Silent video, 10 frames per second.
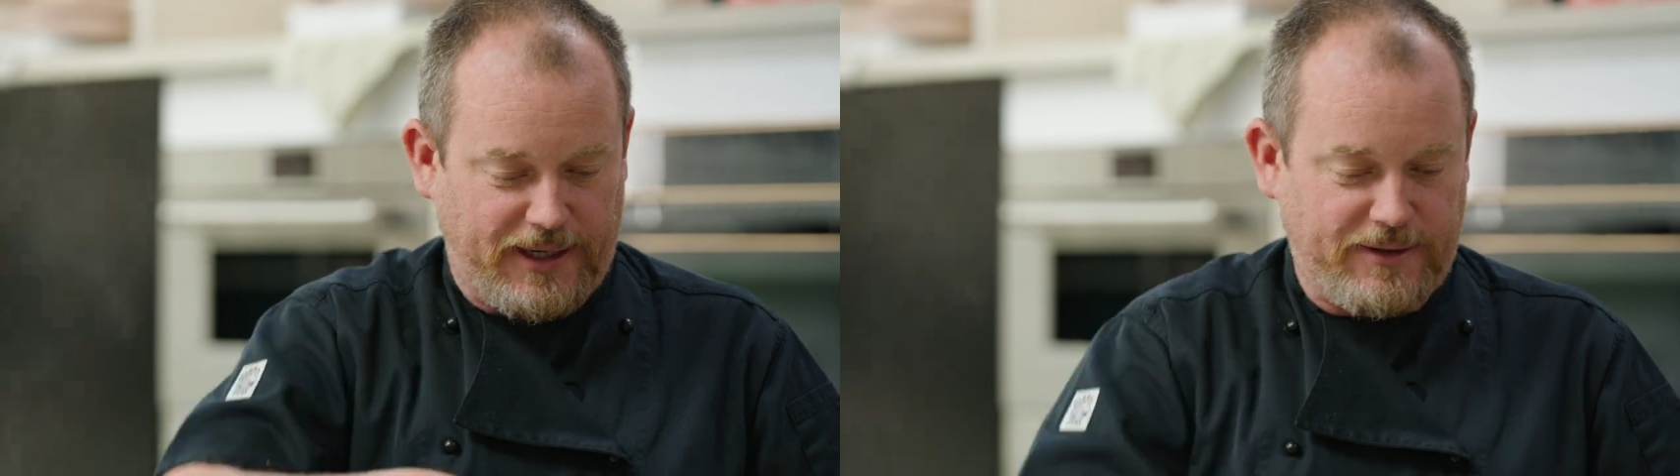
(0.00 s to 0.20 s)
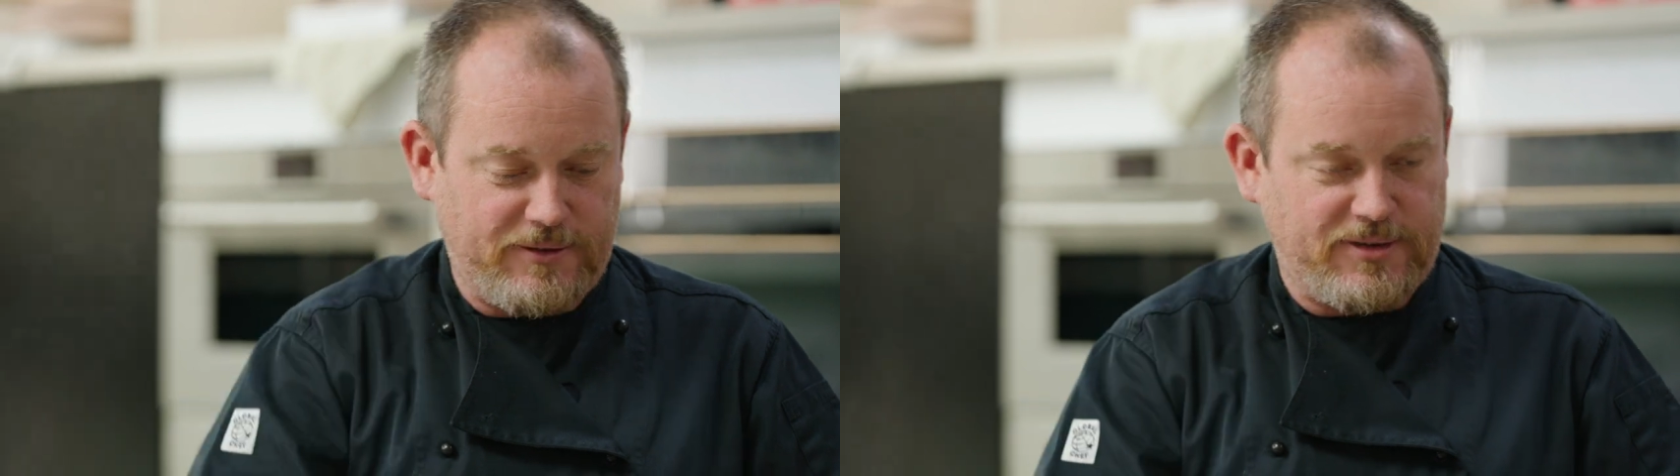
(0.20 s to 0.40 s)

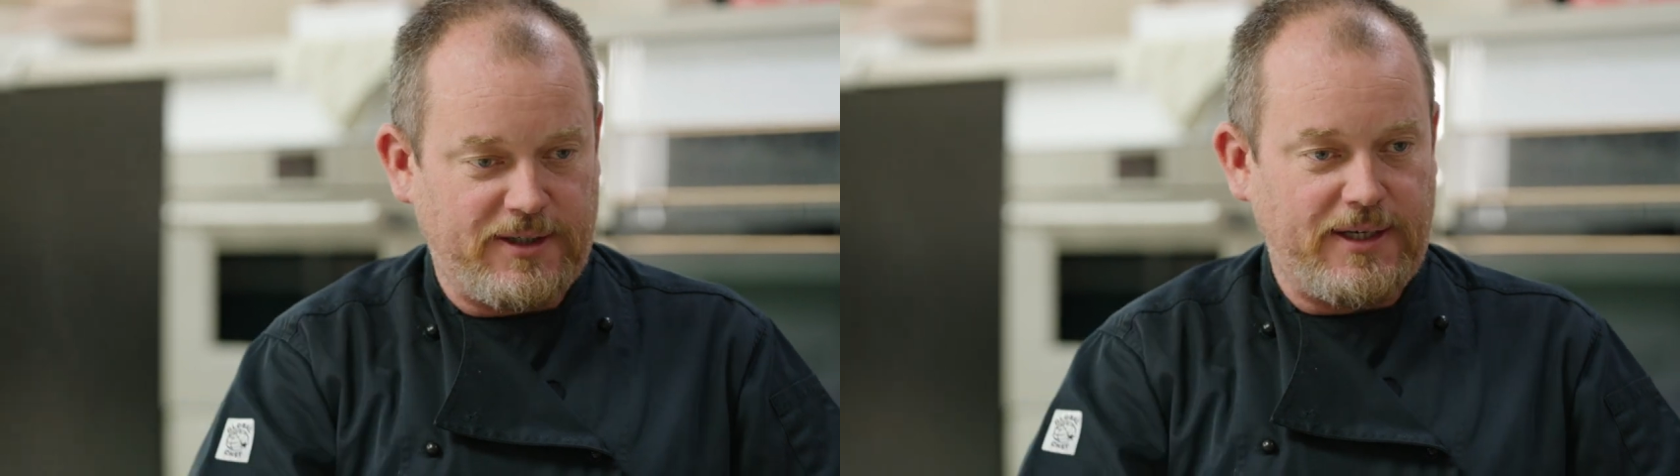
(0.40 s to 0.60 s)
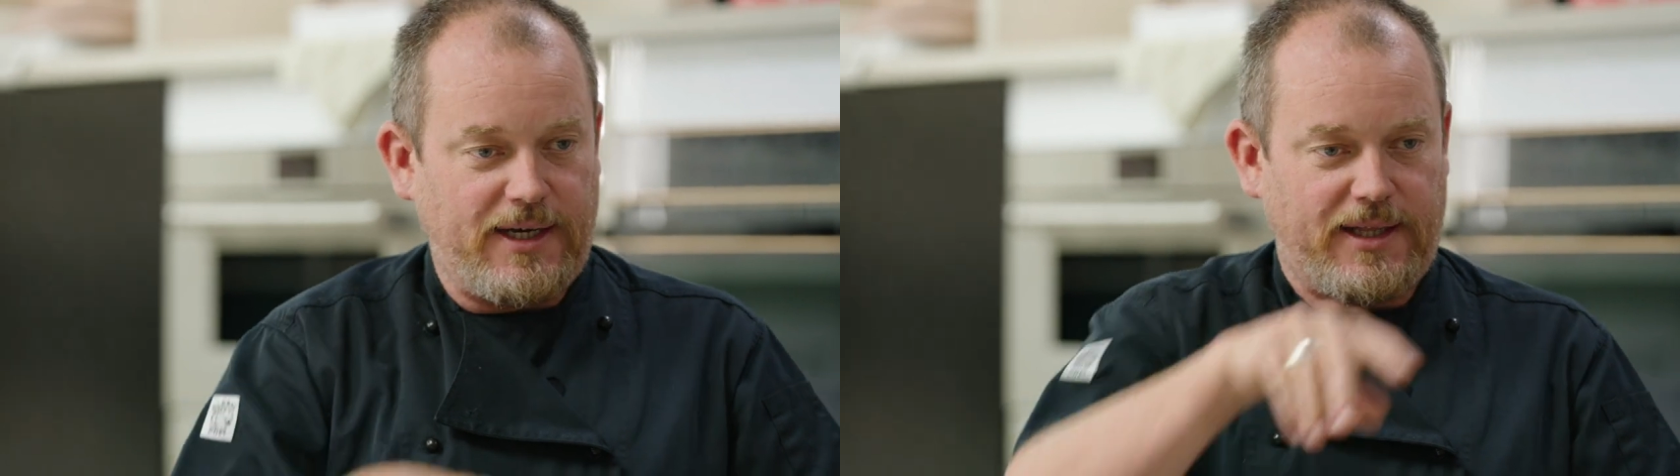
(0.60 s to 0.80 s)
out
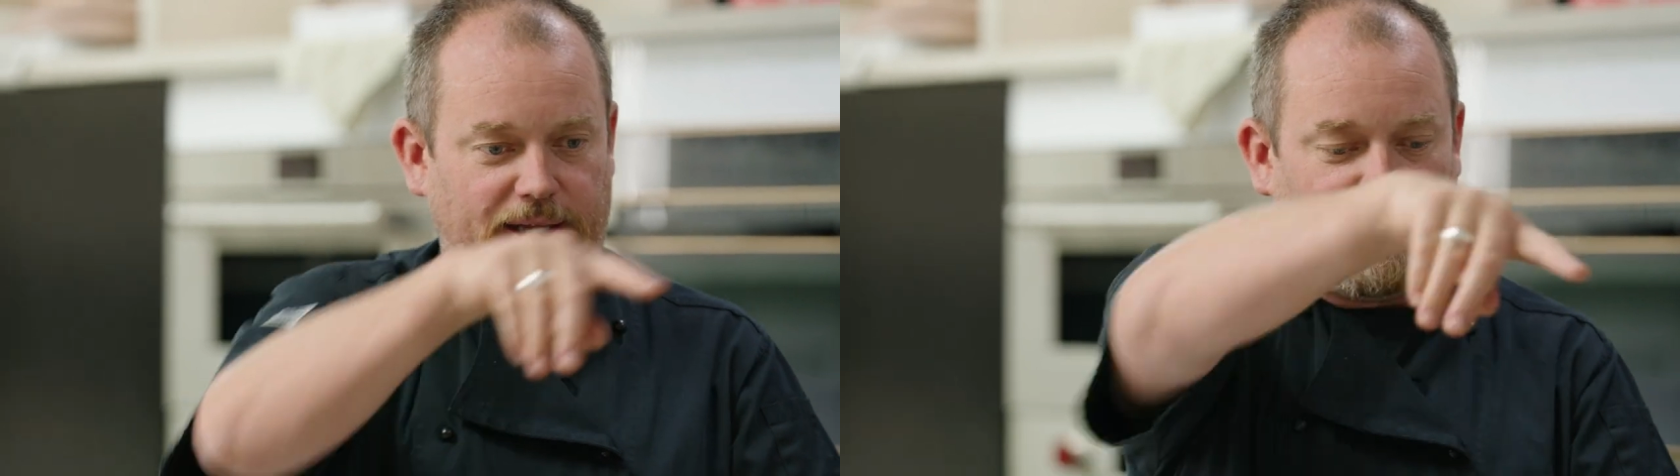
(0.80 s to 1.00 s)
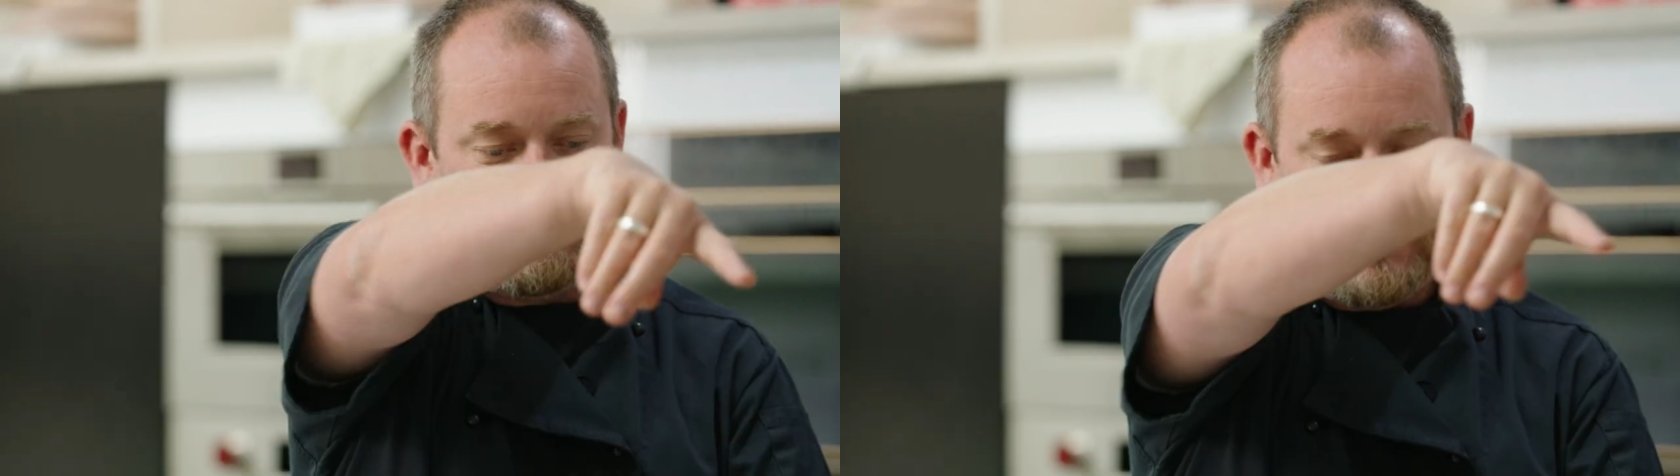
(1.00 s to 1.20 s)
and
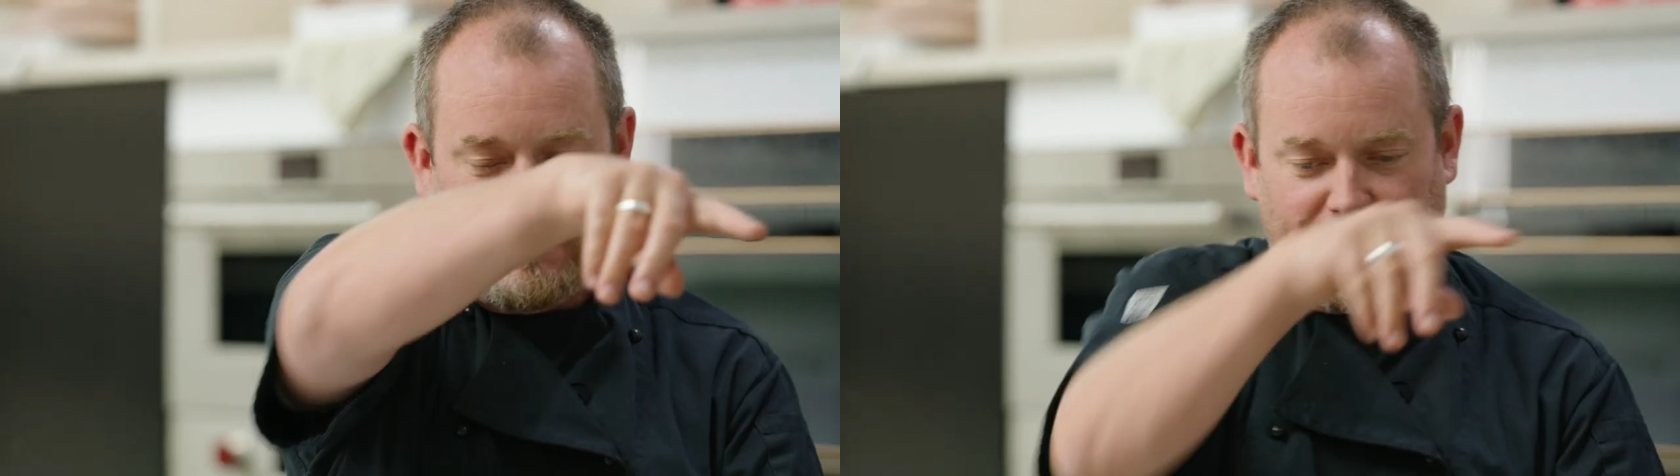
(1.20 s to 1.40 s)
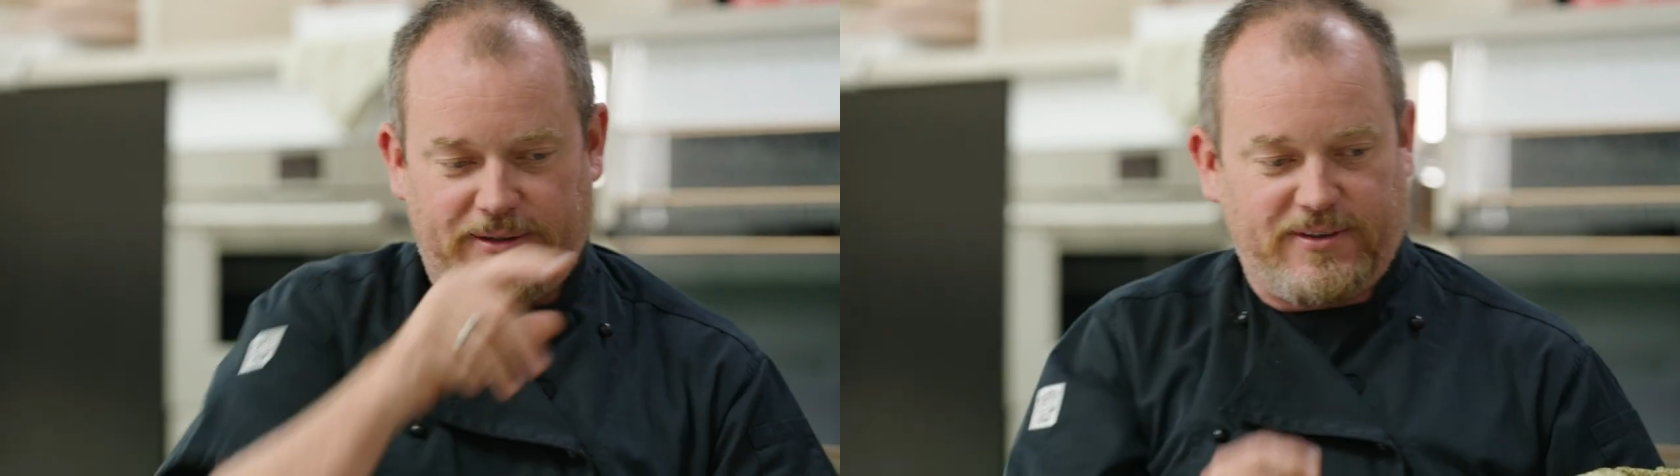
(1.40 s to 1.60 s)
then pop
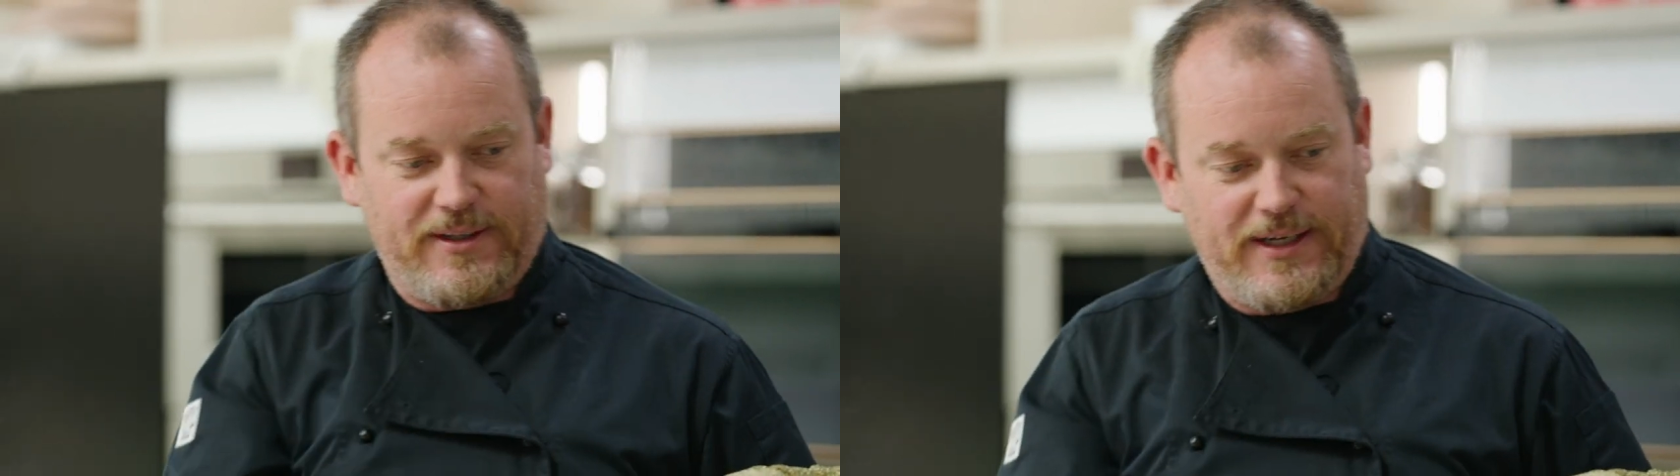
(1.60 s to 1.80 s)
it into